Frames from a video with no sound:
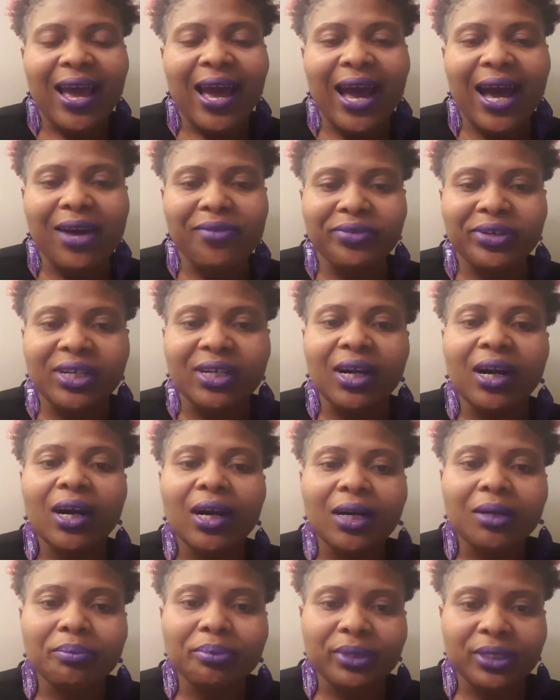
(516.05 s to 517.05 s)
I've
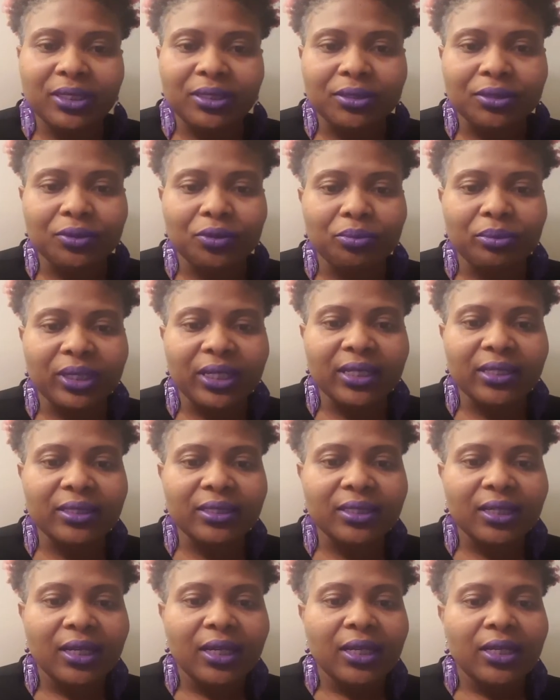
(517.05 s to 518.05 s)
accomplished so
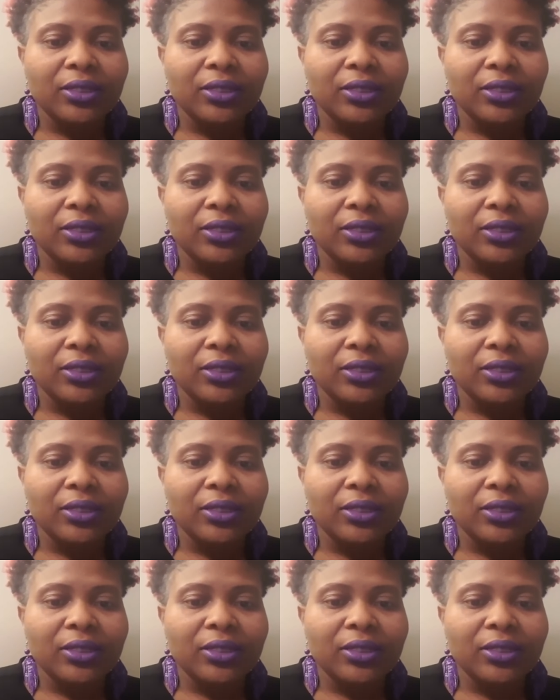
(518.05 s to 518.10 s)
much.